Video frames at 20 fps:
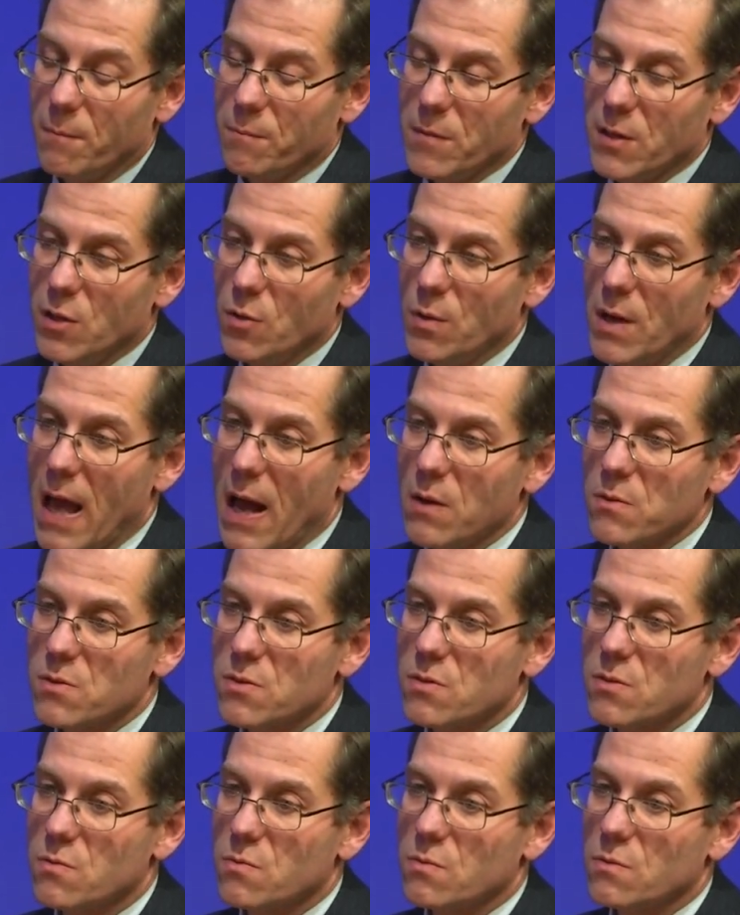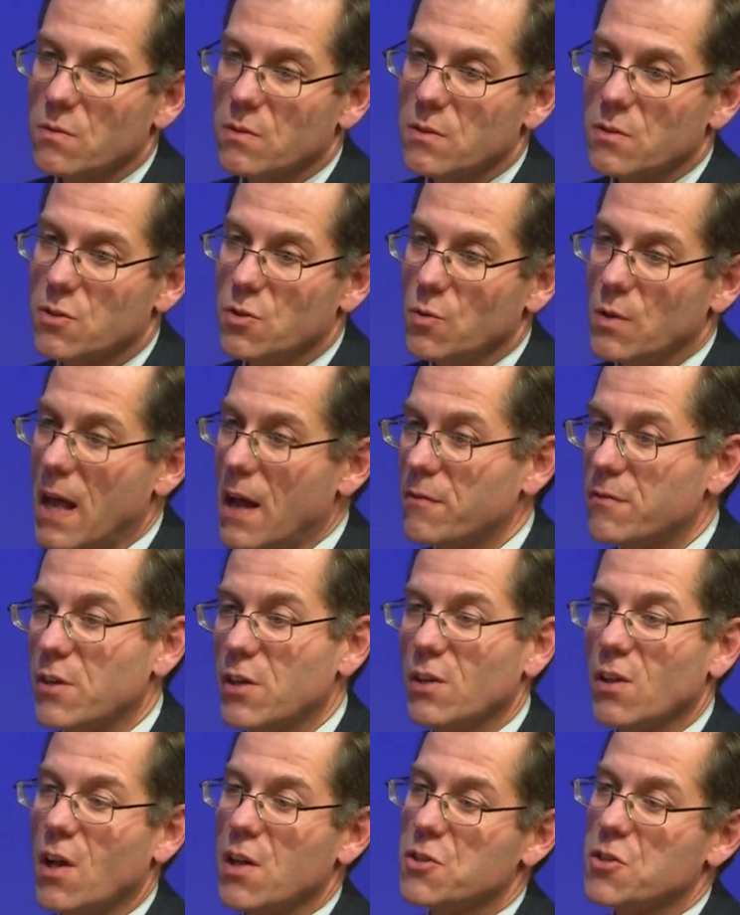You announced soon after
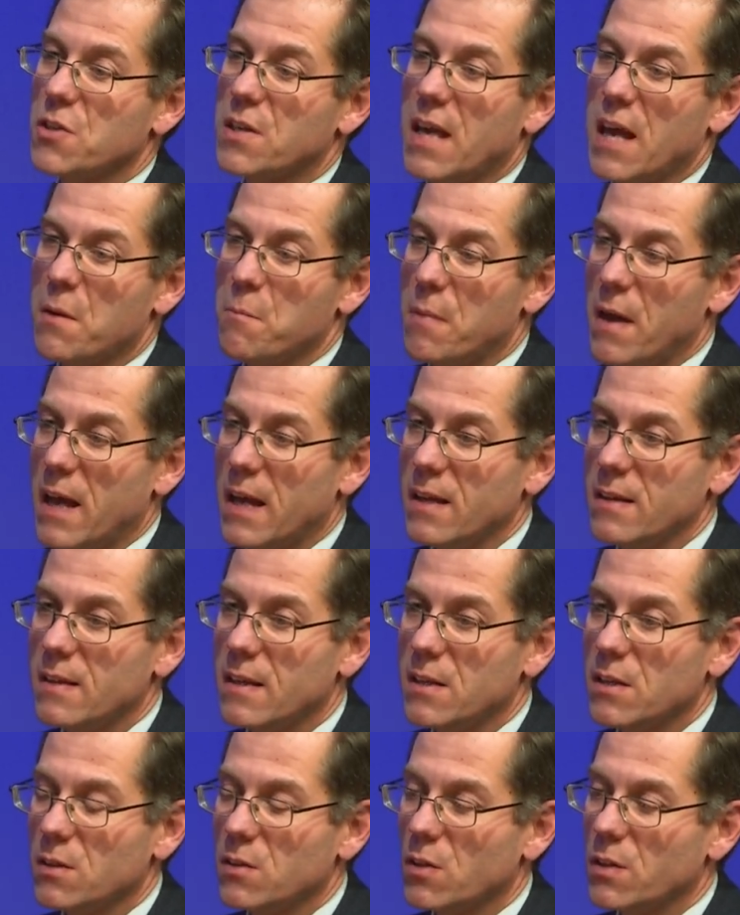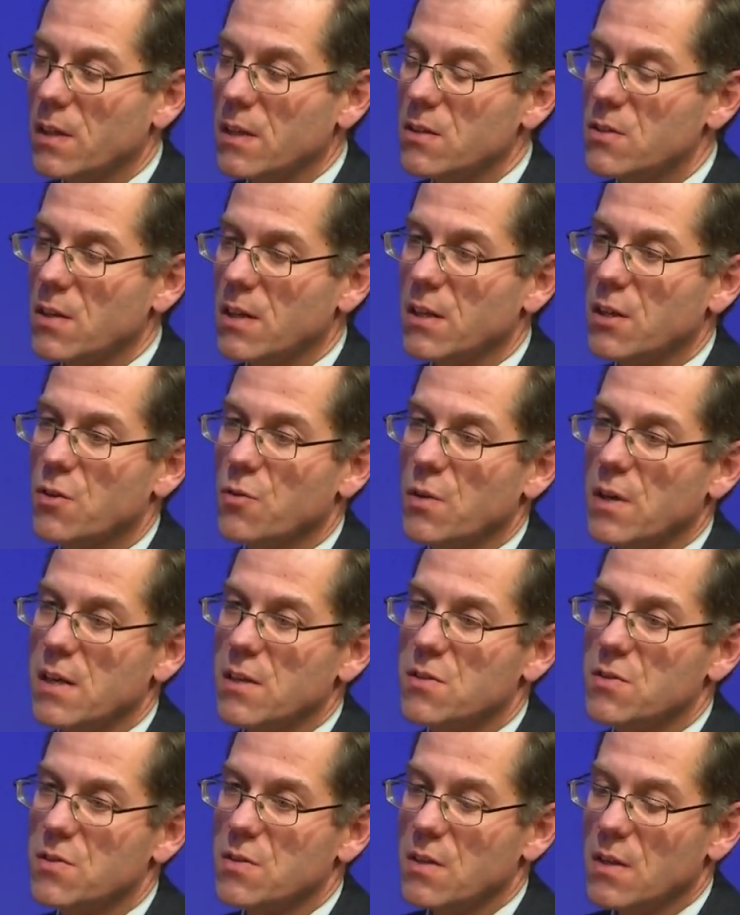you launched your campaign that you're looking to
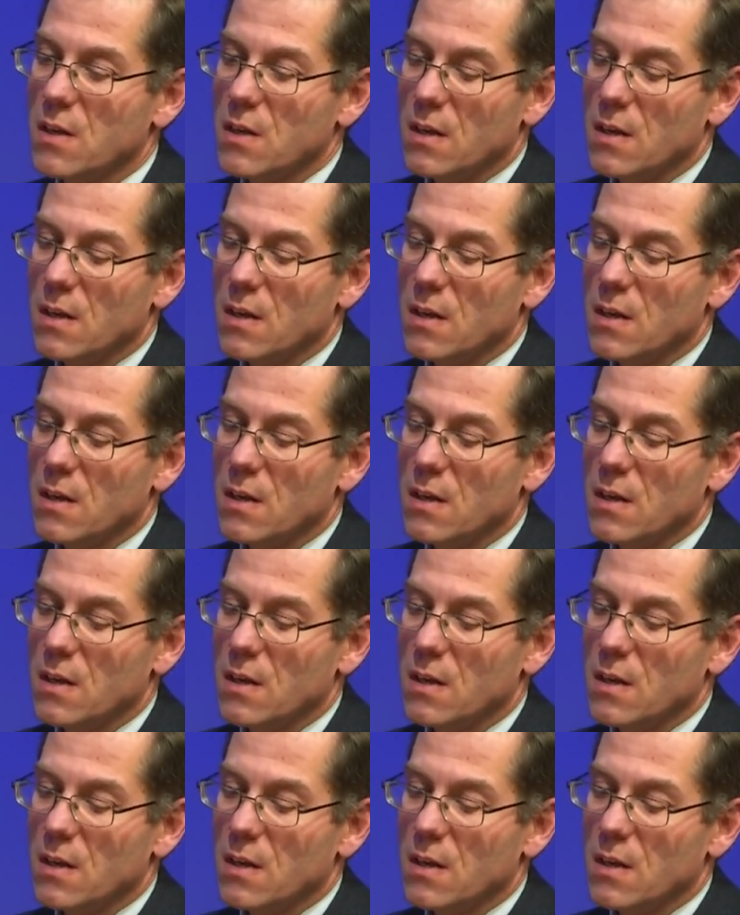increase